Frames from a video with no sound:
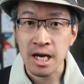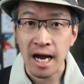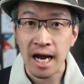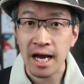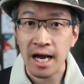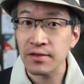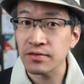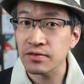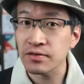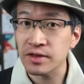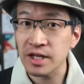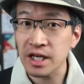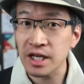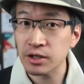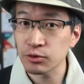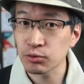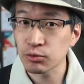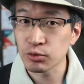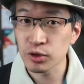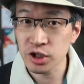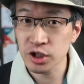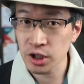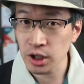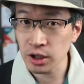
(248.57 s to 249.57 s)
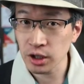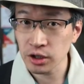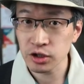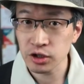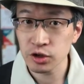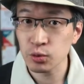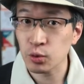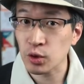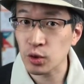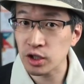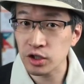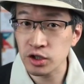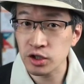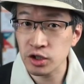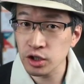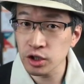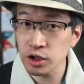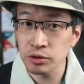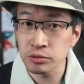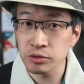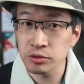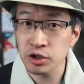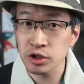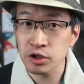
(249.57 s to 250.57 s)
And the uh, results were
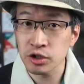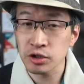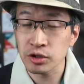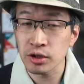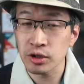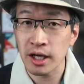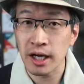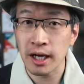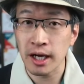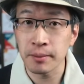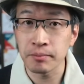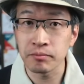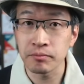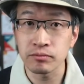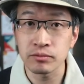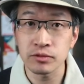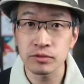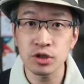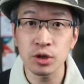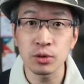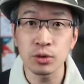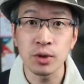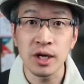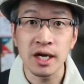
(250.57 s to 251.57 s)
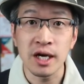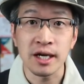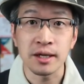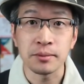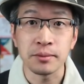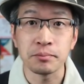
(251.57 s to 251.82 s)
assumed. Um, so